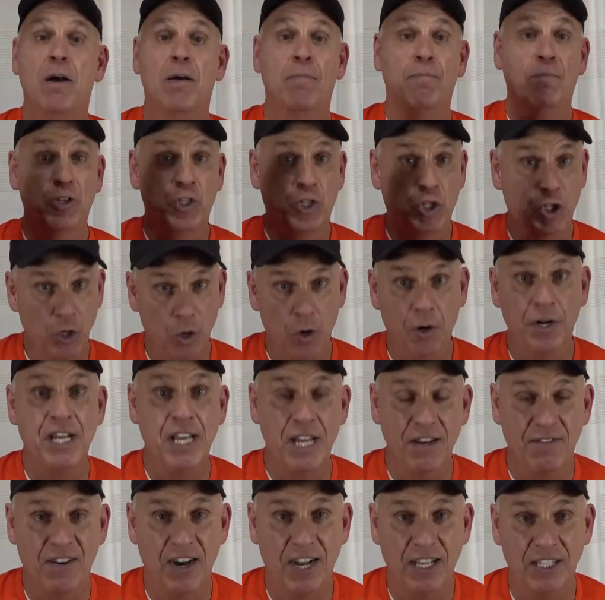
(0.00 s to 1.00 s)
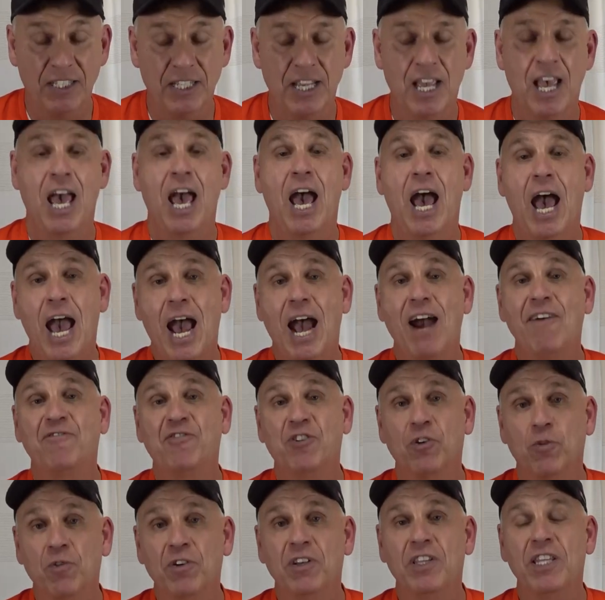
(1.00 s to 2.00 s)
Majority of us have
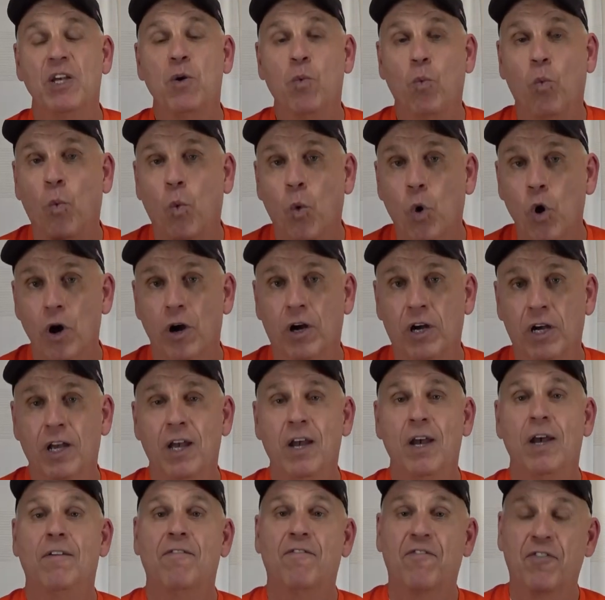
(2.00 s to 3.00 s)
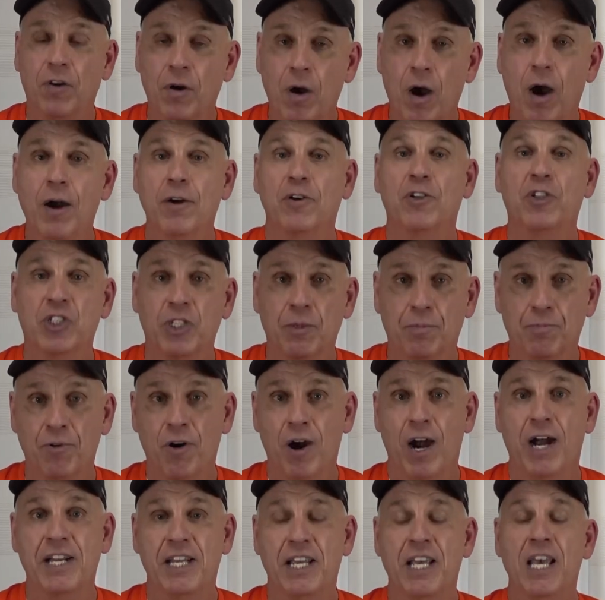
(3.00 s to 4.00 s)
to really work for our
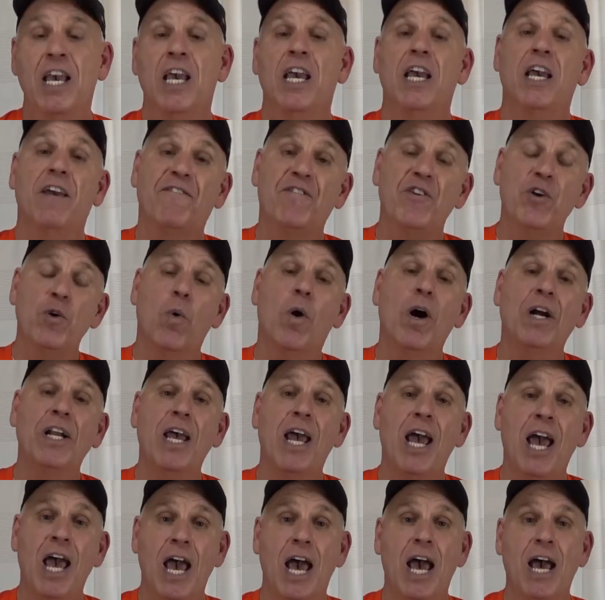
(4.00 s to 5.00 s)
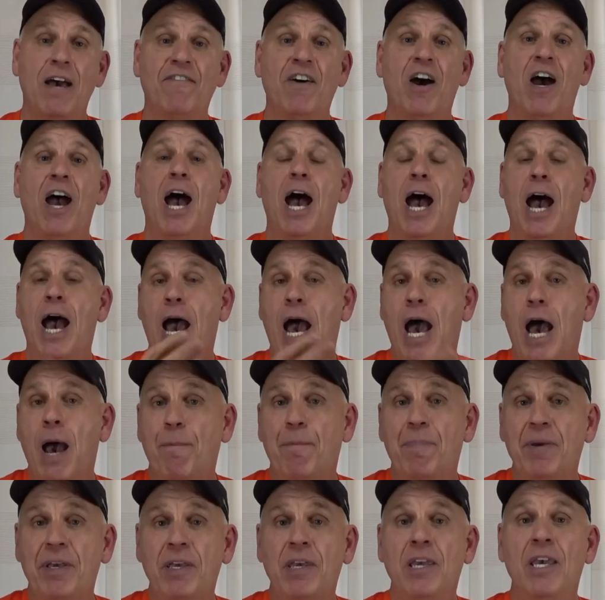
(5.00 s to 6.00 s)
sobriety. If you want to have a
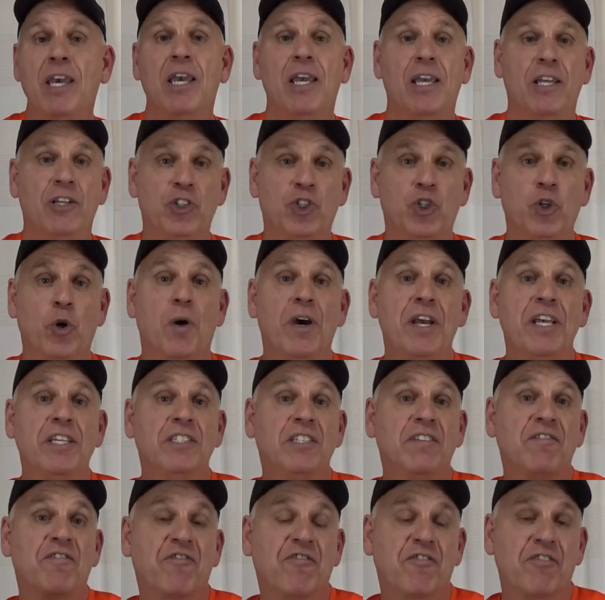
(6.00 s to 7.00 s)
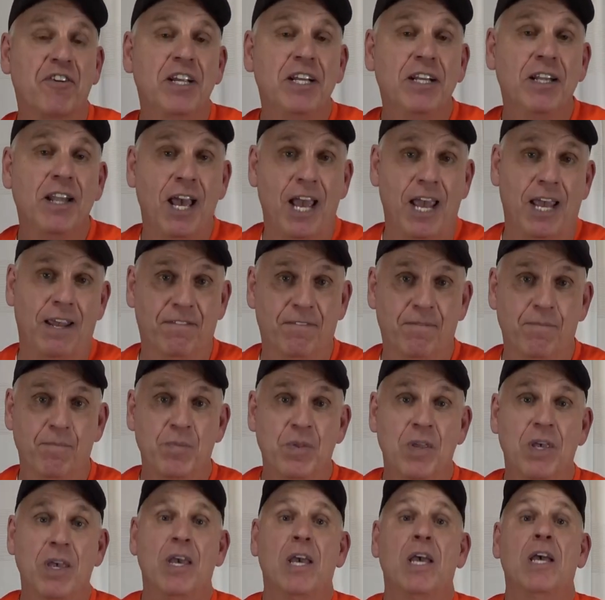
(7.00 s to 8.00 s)
happy and joyous and free life,
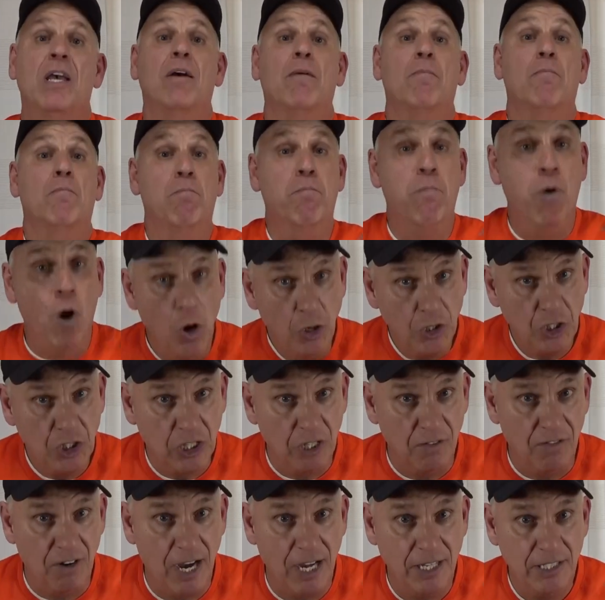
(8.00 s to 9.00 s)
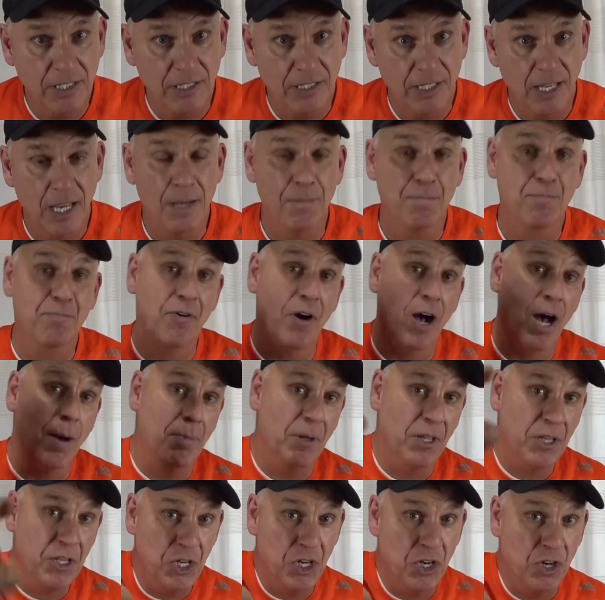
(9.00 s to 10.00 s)
most of us, and
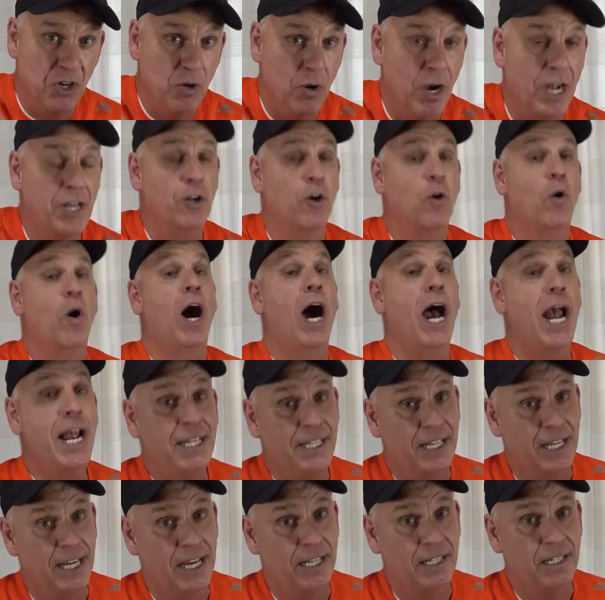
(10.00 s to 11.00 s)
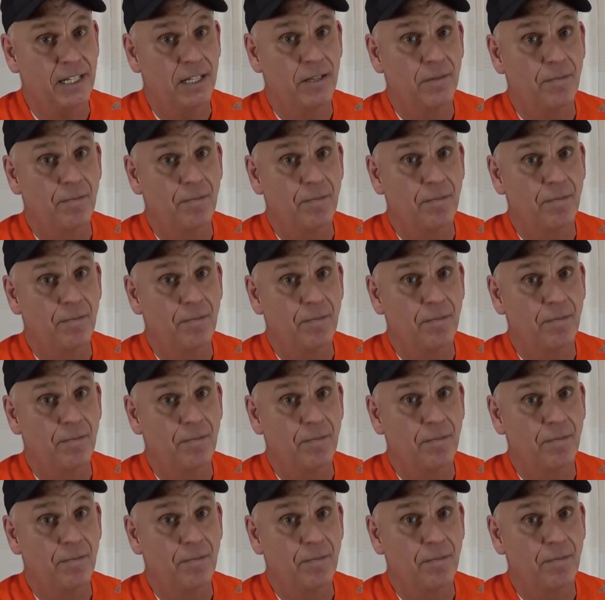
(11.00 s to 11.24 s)
probably you, I know I did,